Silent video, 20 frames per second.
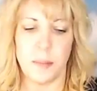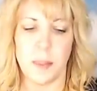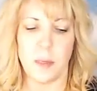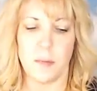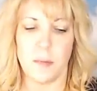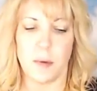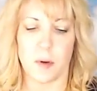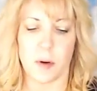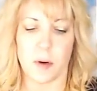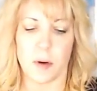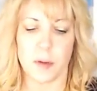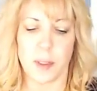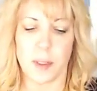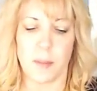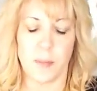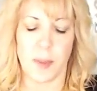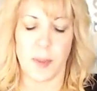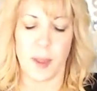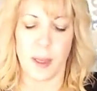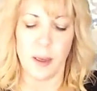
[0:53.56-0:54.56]
beaver or
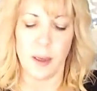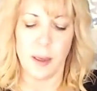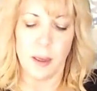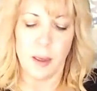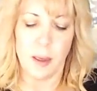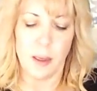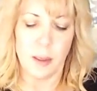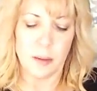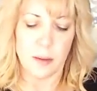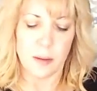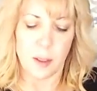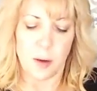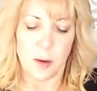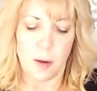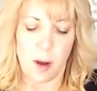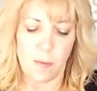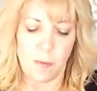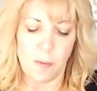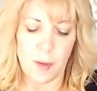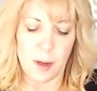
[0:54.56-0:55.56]
something. So
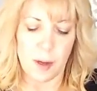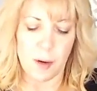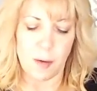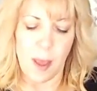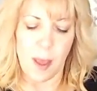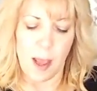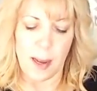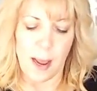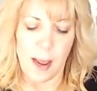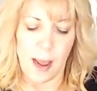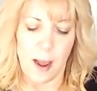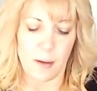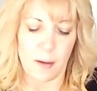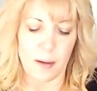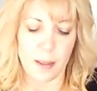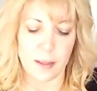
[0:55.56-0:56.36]
I'll figure that out.